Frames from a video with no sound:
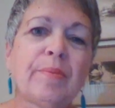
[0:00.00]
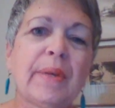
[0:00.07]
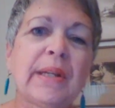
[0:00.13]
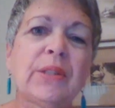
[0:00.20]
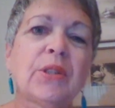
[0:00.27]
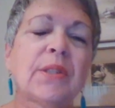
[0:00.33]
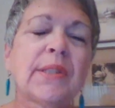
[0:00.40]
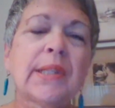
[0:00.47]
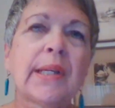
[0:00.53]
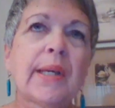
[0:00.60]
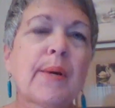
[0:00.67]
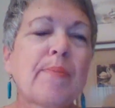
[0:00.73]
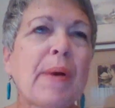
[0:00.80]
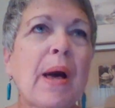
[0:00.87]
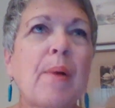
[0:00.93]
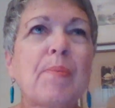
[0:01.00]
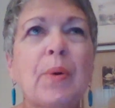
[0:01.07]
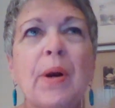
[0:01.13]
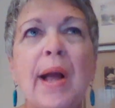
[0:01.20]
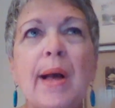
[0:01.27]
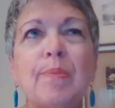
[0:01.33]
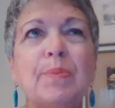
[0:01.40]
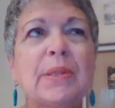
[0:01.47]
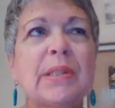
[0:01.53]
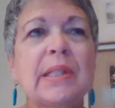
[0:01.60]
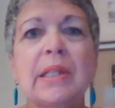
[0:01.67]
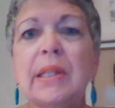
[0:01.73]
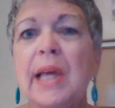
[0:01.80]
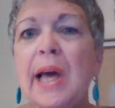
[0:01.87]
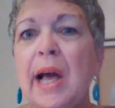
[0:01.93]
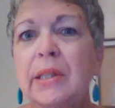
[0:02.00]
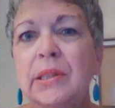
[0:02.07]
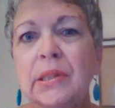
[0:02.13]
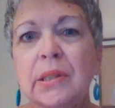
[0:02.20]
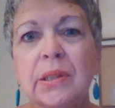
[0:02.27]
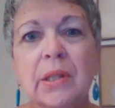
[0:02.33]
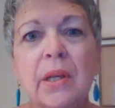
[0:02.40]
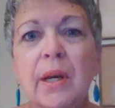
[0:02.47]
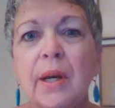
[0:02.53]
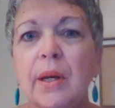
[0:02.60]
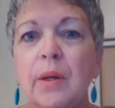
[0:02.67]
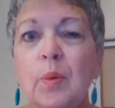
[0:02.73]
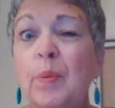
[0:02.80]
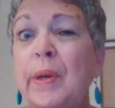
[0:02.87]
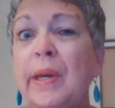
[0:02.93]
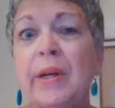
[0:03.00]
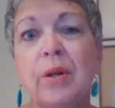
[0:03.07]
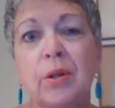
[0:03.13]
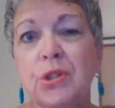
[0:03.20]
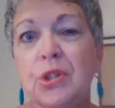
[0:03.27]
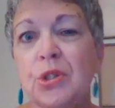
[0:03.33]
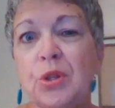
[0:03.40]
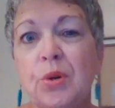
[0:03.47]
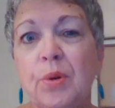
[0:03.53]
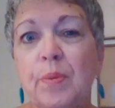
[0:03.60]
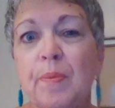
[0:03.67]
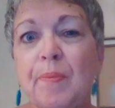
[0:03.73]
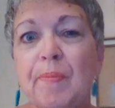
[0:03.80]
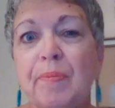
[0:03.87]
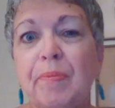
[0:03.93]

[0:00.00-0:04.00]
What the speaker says: And just think about perhaps in the last week or two,